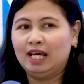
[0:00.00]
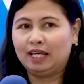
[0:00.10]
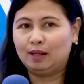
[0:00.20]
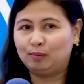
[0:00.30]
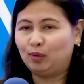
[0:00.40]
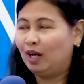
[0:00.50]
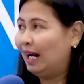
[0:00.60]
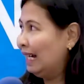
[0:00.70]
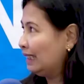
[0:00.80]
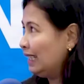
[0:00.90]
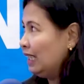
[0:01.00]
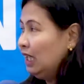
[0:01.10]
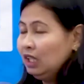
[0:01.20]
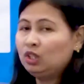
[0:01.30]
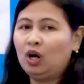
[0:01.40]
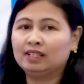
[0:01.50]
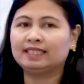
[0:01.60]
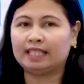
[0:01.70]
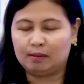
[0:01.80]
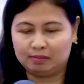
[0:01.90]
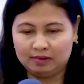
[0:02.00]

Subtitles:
Yan po ang ating concept.